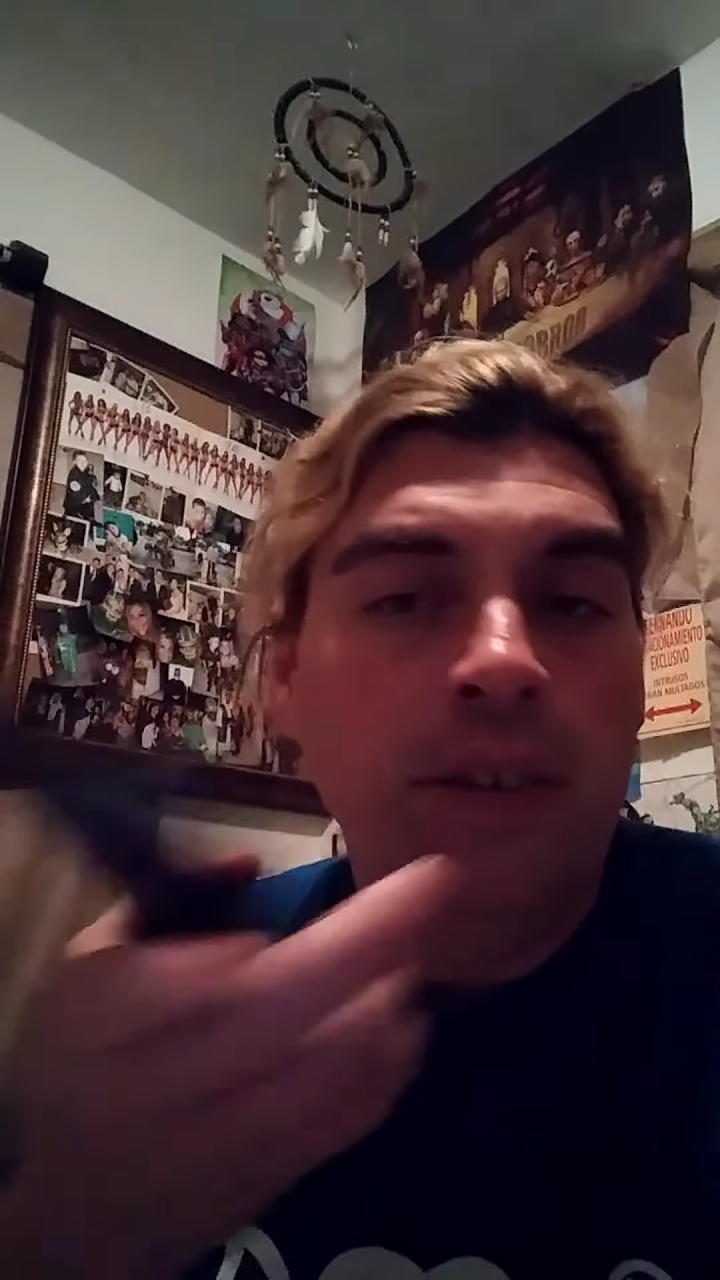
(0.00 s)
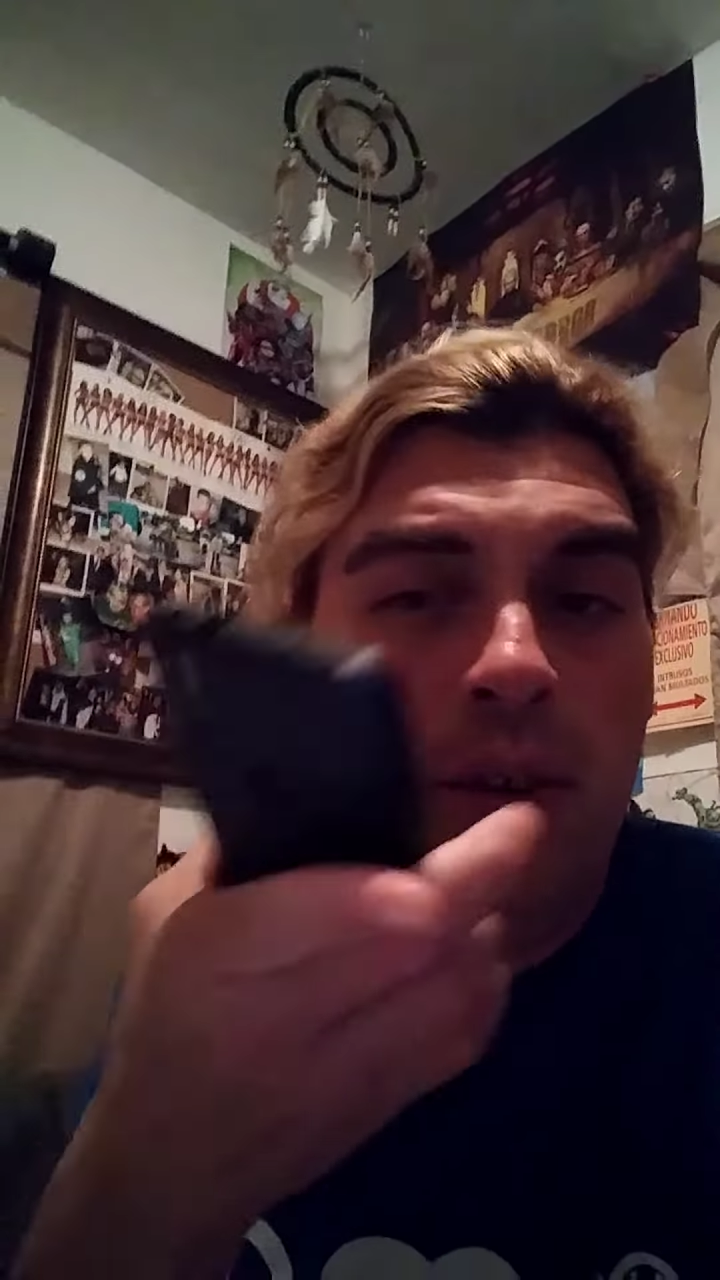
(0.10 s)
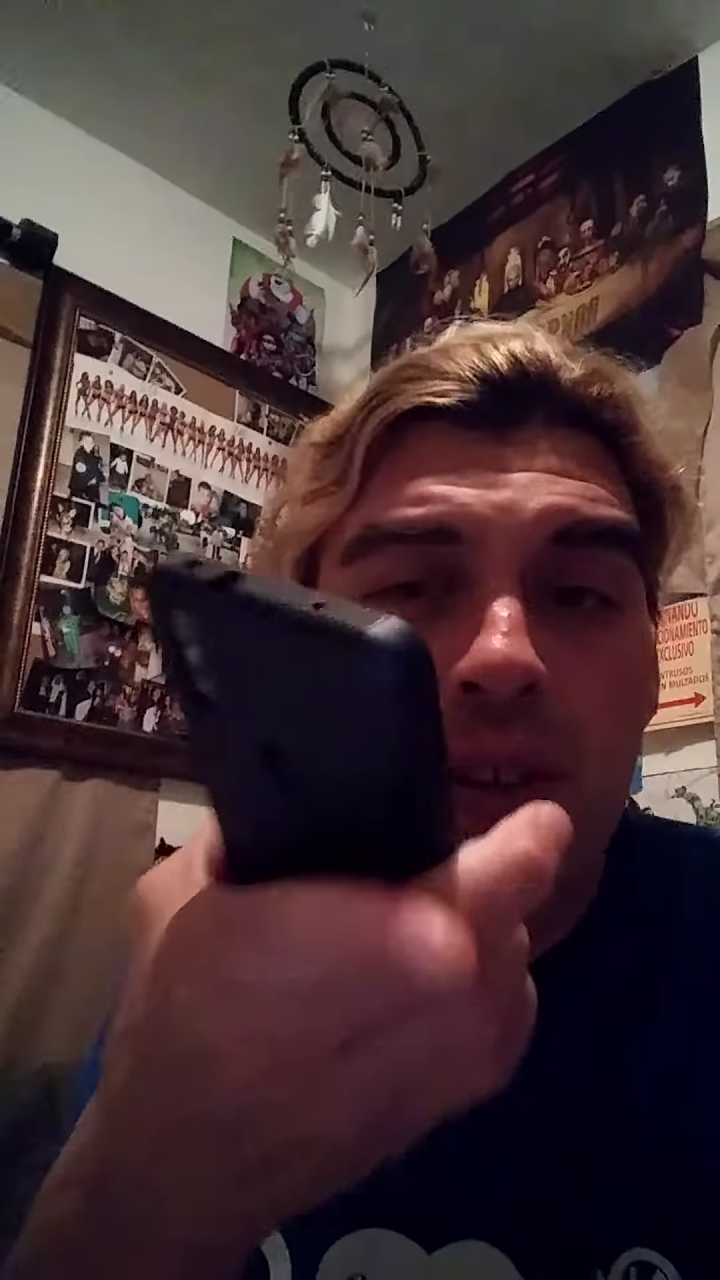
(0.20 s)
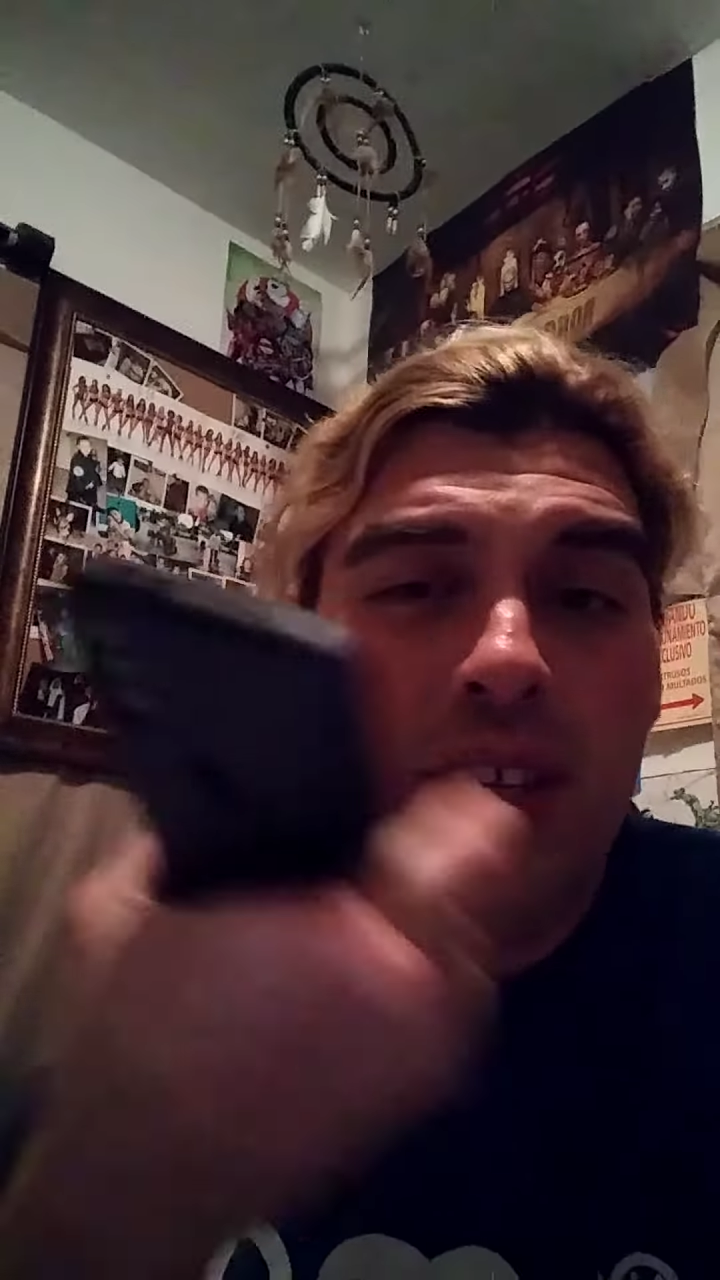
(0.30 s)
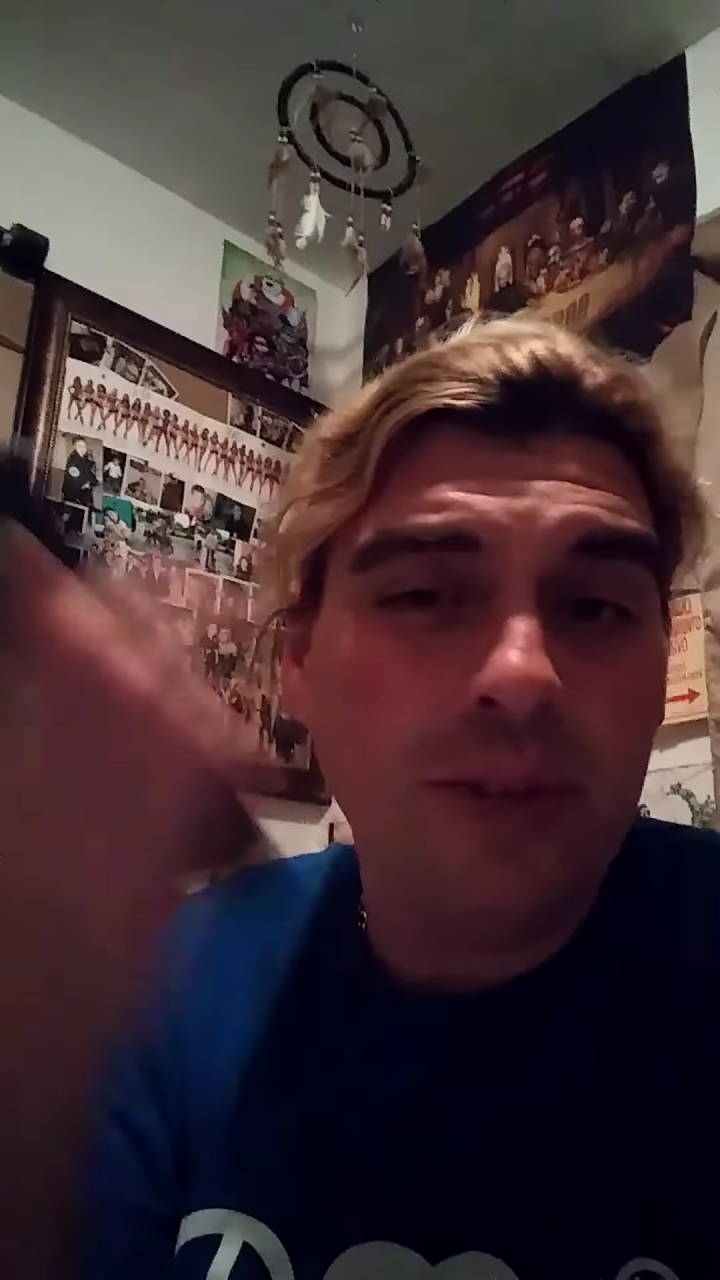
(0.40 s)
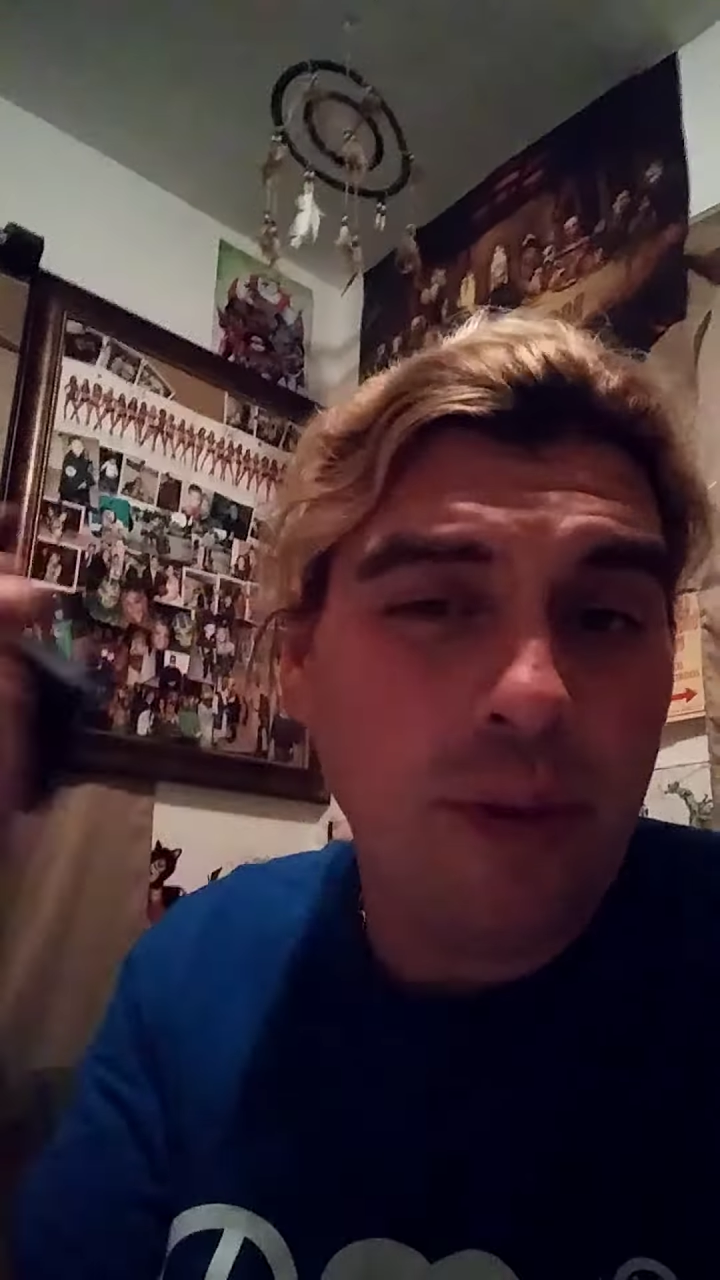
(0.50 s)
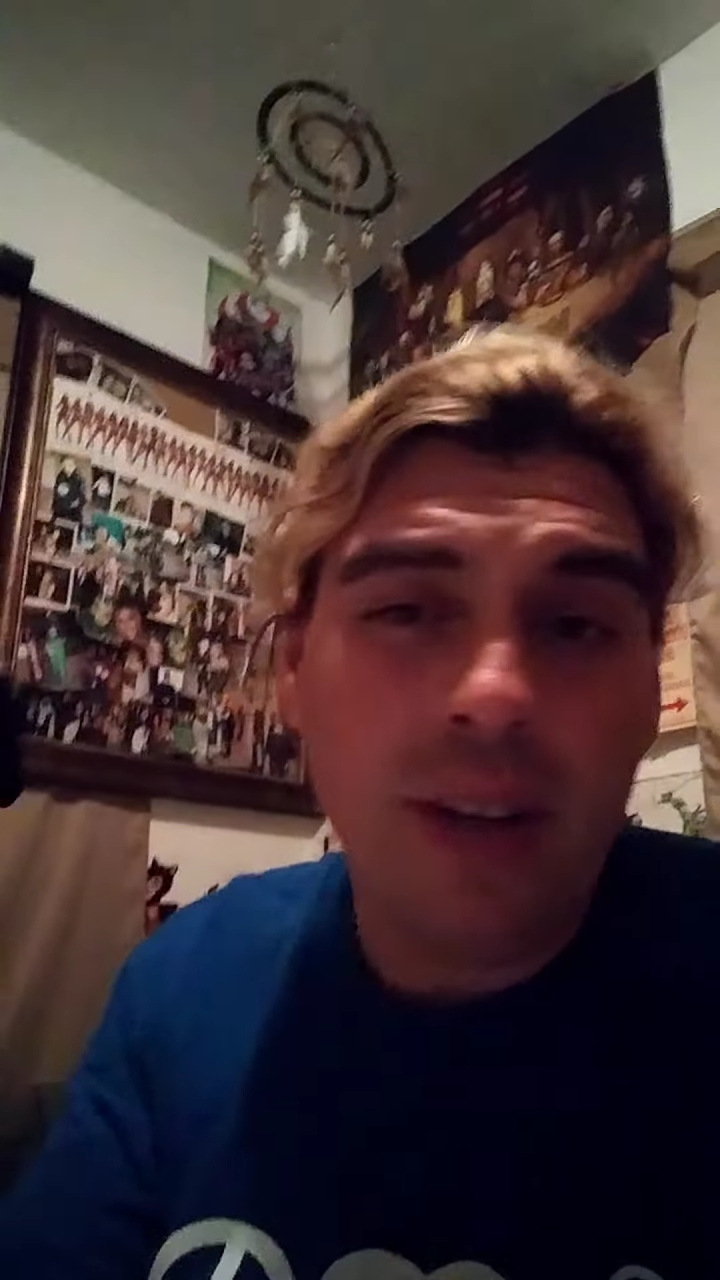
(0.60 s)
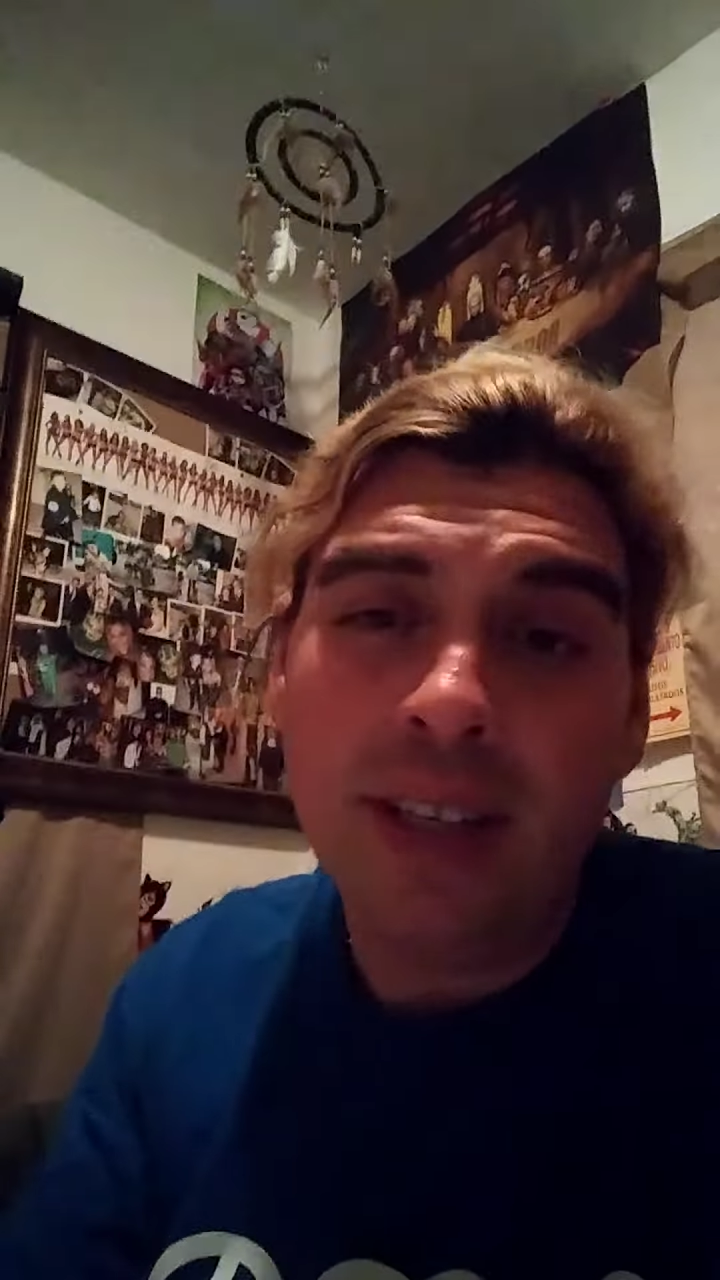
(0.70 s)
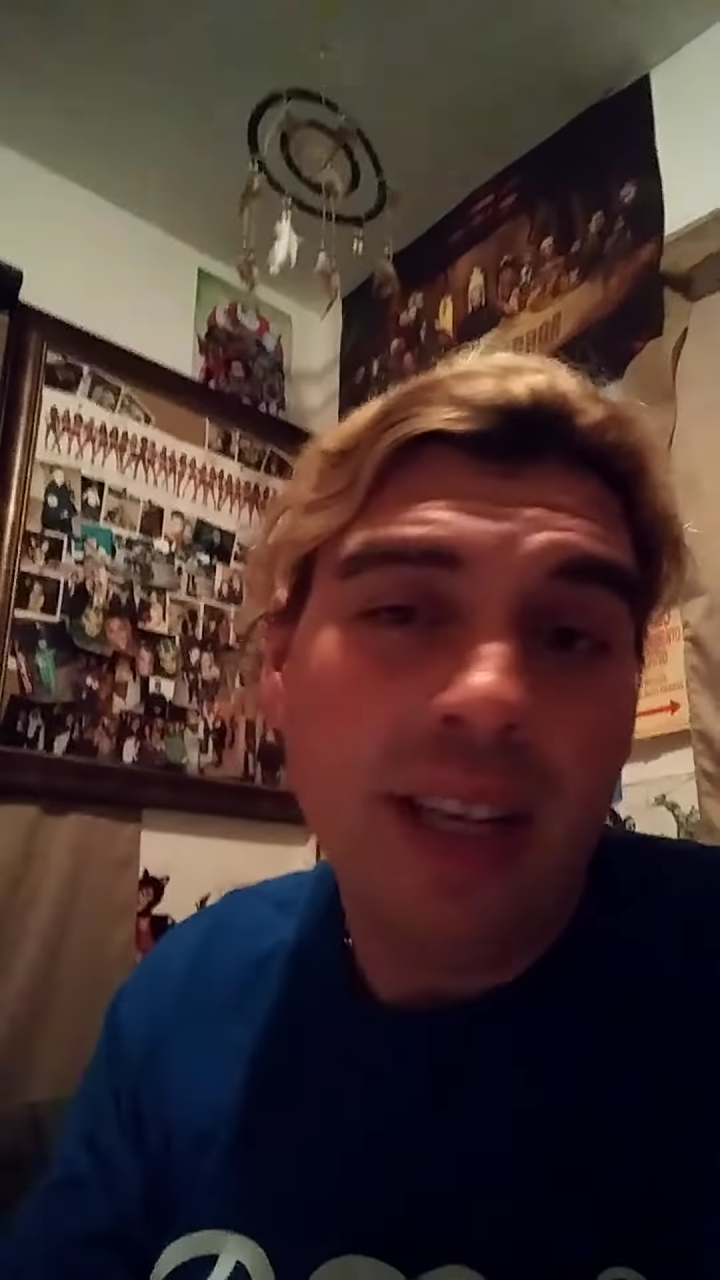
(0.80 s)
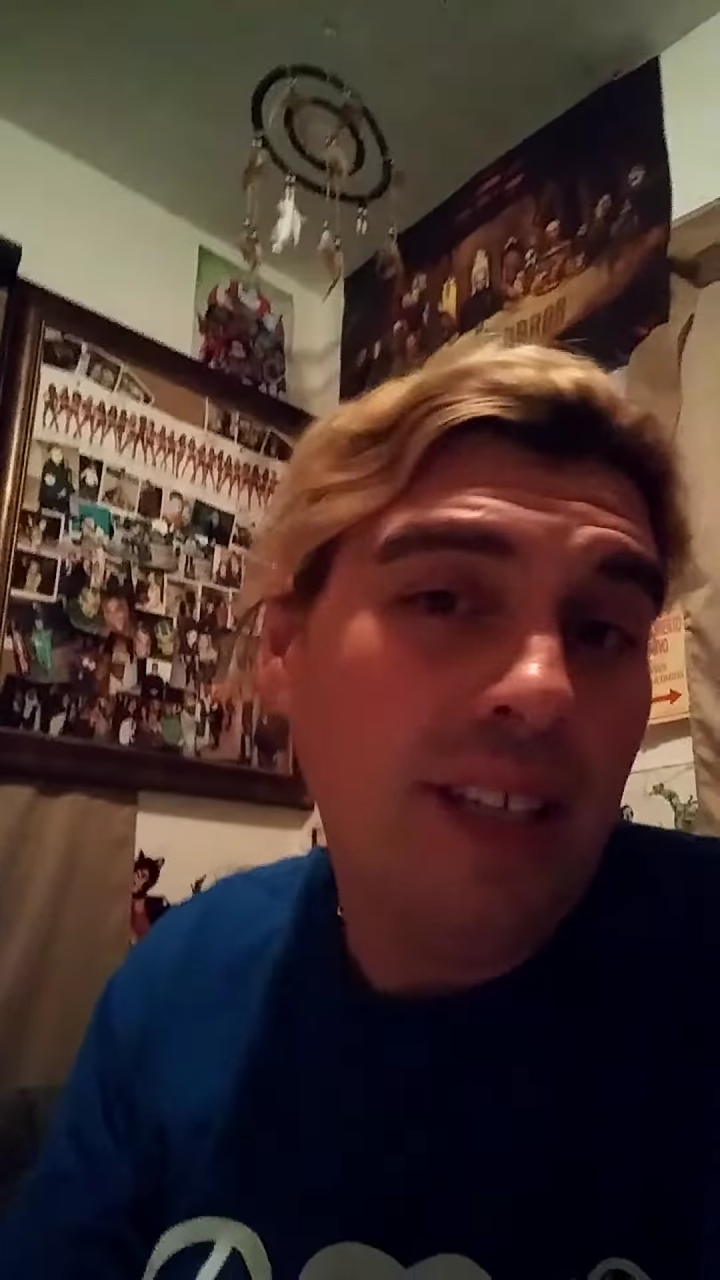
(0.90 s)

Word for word: On this one,